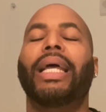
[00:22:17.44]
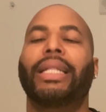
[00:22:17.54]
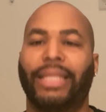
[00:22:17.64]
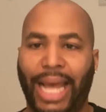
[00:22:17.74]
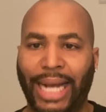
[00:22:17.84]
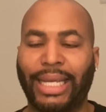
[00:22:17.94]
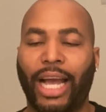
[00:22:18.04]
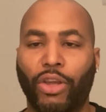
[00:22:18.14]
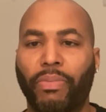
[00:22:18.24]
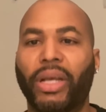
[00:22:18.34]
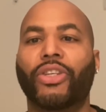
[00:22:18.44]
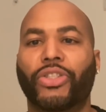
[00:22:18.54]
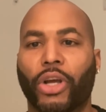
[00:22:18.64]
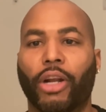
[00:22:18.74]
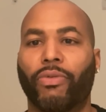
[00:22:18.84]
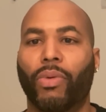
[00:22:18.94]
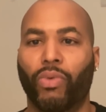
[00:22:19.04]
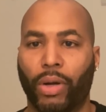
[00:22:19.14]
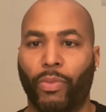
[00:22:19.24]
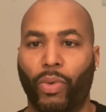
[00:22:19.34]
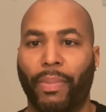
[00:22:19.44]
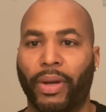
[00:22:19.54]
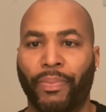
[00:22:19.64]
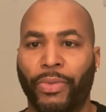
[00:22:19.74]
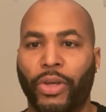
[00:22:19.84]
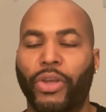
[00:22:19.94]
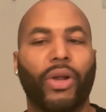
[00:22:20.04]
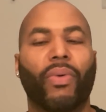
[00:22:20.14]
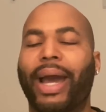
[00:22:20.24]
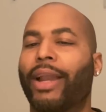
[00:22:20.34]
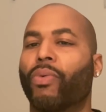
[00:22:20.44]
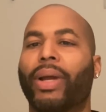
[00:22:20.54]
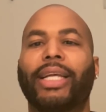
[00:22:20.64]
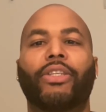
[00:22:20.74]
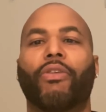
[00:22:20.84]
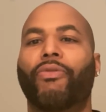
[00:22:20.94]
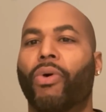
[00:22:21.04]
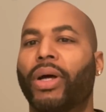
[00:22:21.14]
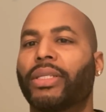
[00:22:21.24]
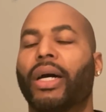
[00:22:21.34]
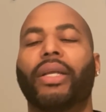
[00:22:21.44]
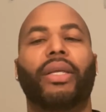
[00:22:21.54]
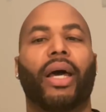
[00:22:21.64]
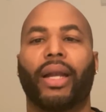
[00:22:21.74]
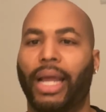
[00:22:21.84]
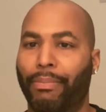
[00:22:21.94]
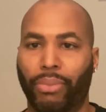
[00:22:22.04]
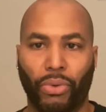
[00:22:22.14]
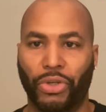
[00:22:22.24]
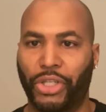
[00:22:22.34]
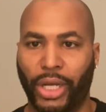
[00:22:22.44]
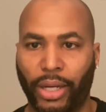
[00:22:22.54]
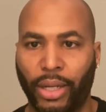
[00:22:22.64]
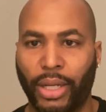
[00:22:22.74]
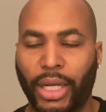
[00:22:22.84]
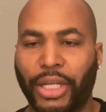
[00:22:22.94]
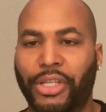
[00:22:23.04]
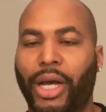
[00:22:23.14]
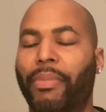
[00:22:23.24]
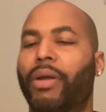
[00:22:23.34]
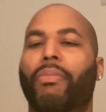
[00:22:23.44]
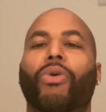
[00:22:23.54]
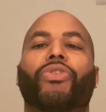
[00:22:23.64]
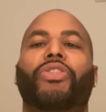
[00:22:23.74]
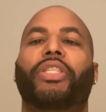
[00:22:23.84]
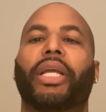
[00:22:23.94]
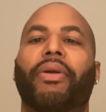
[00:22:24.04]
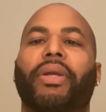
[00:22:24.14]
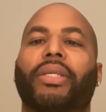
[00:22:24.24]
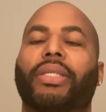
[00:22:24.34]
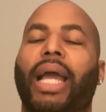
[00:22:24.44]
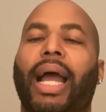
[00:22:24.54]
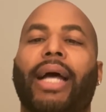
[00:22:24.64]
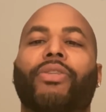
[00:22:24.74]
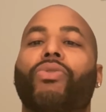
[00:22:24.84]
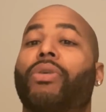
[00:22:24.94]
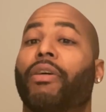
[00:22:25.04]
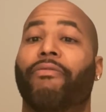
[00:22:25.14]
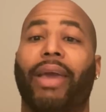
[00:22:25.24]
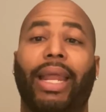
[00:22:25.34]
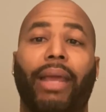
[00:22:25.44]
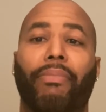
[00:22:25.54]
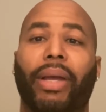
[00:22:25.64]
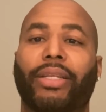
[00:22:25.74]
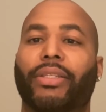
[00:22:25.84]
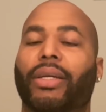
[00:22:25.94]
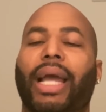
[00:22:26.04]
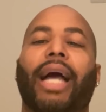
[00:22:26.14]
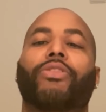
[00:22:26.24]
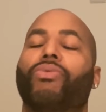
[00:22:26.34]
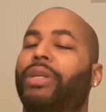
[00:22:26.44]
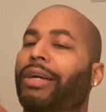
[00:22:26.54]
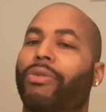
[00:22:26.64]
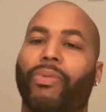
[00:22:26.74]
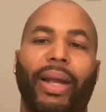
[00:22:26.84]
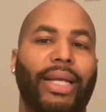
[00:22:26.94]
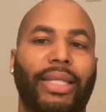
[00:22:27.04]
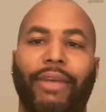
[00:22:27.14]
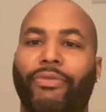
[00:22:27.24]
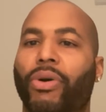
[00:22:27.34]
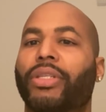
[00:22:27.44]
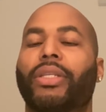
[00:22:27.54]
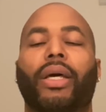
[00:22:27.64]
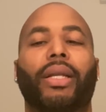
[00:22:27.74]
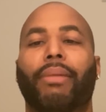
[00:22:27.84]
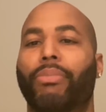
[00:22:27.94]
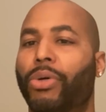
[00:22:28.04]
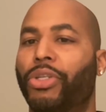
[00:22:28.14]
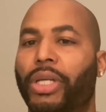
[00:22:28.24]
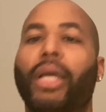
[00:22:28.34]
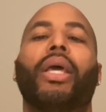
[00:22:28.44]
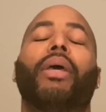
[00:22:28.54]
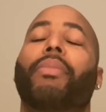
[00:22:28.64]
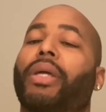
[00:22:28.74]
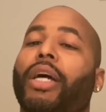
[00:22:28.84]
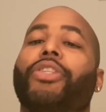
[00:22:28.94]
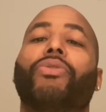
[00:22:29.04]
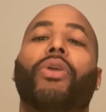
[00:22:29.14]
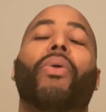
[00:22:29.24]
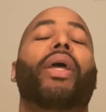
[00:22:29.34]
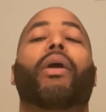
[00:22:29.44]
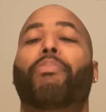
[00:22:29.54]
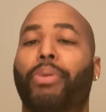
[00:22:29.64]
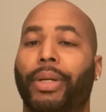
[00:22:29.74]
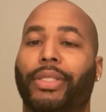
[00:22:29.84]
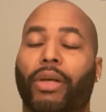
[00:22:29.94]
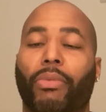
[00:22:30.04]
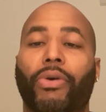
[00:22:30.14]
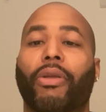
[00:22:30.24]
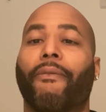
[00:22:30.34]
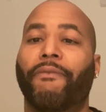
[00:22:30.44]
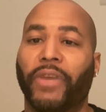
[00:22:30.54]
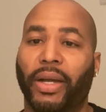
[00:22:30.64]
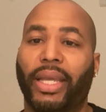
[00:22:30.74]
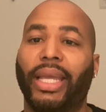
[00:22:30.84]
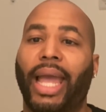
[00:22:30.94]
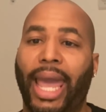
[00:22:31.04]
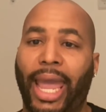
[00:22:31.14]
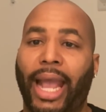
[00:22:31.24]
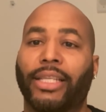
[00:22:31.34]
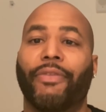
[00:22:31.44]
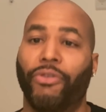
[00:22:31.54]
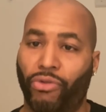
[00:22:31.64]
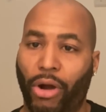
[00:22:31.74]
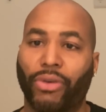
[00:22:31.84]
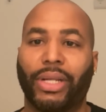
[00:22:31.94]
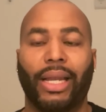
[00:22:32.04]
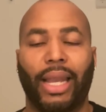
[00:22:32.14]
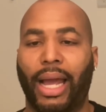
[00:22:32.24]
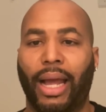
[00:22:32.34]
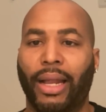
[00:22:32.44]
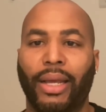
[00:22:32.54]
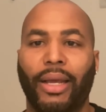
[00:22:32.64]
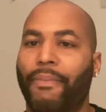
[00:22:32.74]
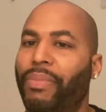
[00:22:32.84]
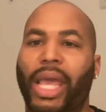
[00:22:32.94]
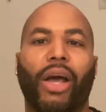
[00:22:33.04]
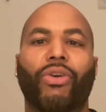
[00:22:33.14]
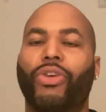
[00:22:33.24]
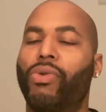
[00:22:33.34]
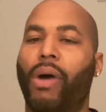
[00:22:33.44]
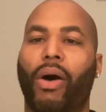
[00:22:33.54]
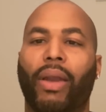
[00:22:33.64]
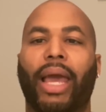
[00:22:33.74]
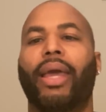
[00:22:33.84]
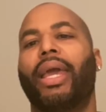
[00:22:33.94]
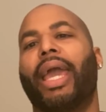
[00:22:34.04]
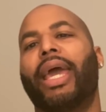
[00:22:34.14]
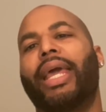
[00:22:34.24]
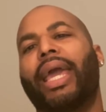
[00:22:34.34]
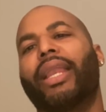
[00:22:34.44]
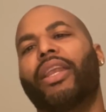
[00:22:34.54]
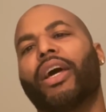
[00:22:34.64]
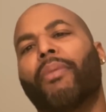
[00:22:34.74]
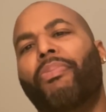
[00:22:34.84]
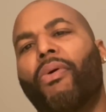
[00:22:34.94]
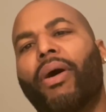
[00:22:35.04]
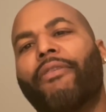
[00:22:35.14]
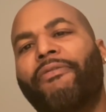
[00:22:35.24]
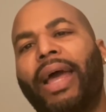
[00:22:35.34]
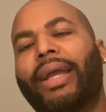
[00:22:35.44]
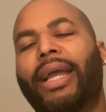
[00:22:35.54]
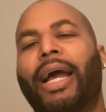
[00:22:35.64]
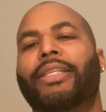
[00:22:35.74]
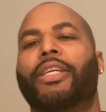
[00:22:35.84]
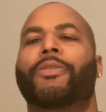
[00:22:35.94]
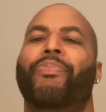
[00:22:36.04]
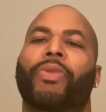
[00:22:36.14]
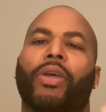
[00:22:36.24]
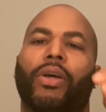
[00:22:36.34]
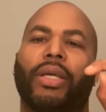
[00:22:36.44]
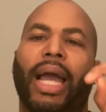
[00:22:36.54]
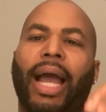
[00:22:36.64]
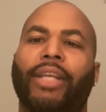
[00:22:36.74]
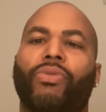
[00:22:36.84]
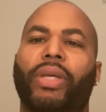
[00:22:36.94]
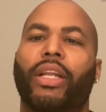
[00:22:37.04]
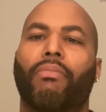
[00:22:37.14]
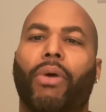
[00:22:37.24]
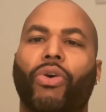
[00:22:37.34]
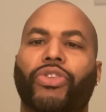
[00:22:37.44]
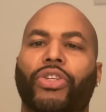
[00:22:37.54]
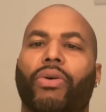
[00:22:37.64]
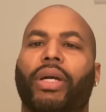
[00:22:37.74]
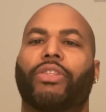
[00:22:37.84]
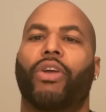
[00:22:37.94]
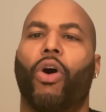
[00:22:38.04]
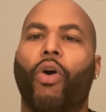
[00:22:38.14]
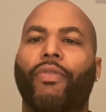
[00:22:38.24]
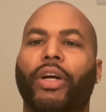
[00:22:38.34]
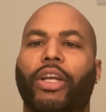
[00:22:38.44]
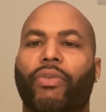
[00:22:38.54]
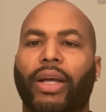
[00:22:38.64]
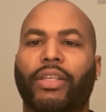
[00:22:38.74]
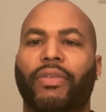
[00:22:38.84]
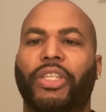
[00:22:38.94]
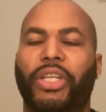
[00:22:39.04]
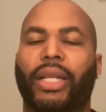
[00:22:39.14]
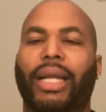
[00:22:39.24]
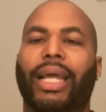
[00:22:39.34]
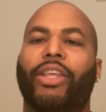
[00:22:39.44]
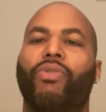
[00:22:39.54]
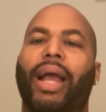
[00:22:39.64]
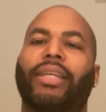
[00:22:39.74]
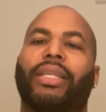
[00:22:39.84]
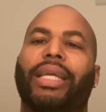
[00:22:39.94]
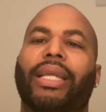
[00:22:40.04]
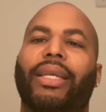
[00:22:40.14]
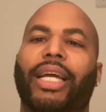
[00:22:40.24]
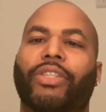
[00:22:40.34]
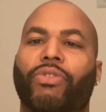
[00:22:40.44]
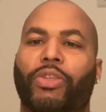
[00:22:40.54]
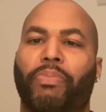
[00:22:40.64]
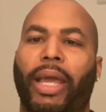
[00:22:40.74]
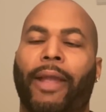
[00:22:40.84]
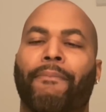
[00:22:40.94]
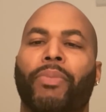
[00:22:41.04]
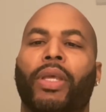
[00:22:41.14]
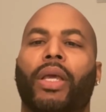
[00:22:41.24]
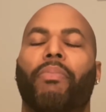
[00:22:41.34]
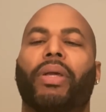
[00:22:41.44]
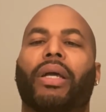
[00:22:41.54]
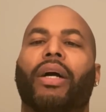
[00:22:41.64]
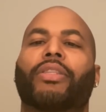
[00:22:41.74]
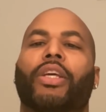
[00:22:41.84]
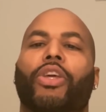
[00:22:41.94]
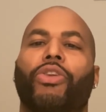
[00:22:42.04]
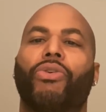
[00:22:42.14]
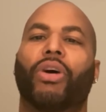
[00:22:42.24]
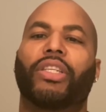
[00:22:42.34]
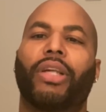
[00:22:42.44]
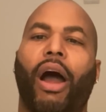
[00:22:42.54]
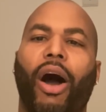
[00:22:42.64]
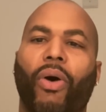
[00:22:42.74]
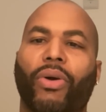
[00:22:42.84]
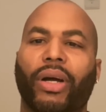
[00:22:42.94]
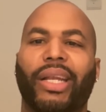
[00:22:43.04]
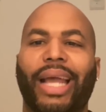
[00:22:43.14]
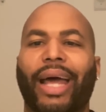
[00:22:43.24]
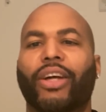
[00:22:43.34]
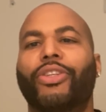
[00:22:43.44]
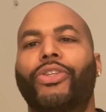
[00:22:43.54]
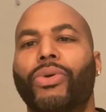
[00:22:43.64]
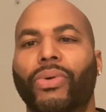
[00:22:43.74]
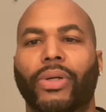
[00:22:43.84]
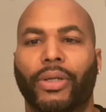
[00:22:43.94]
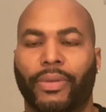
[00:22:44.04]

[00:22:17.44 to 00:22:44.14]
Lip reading: That's how you be assertive with women. You don't got to raise your voice or none of that bullshit. Some of the most serious guys who convey their messages are guys who never raise their voice or none of that bullshit, because you know they'll put something on your fucking ass if you cross that line. They don't do all that. And another point of fact, guys, is guys who get emotional and over aggressive and shit like that, you actually get less respect because you're a talker and not a doer.